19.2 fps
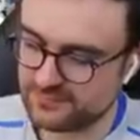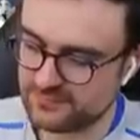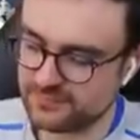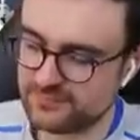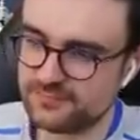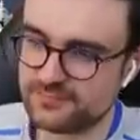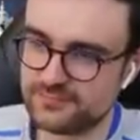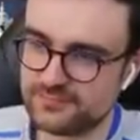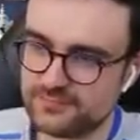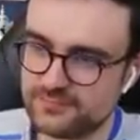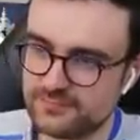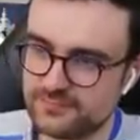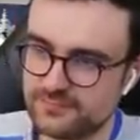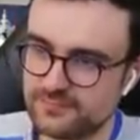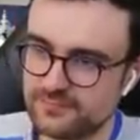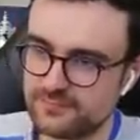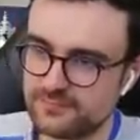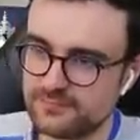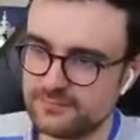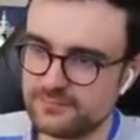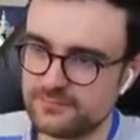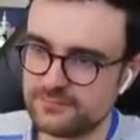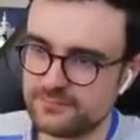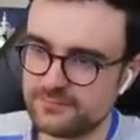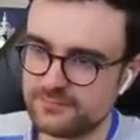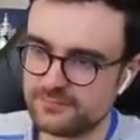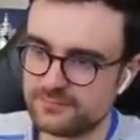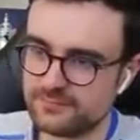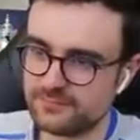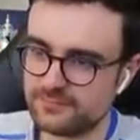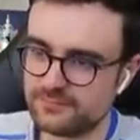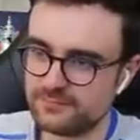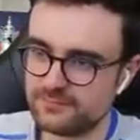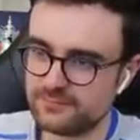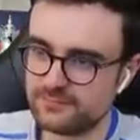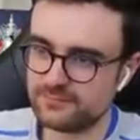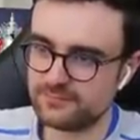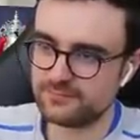
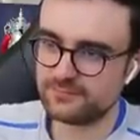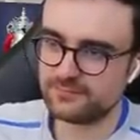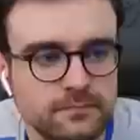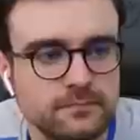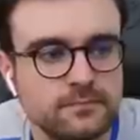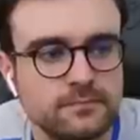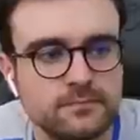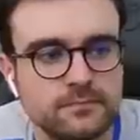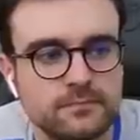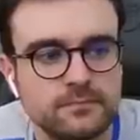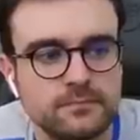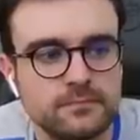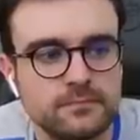The person shown says nothing.